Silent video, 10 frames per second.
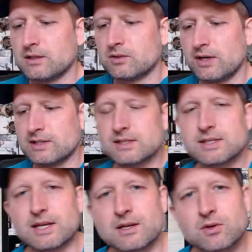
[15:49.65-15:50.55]
So as I
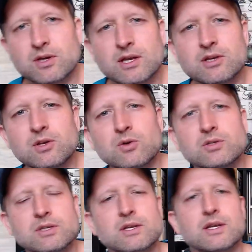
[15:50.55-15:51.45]
said, you can
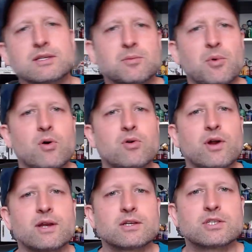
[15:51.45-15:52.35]
use it as a
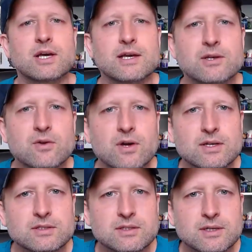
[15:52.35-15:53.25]
Bonegrinder giant or
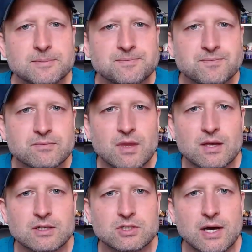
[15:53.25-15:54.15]
as a
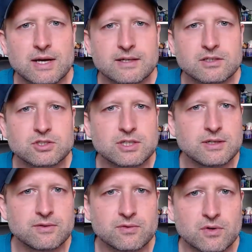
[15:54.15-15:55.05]
giant
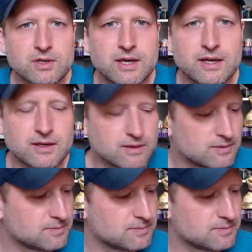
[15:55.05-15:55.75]
chief or king.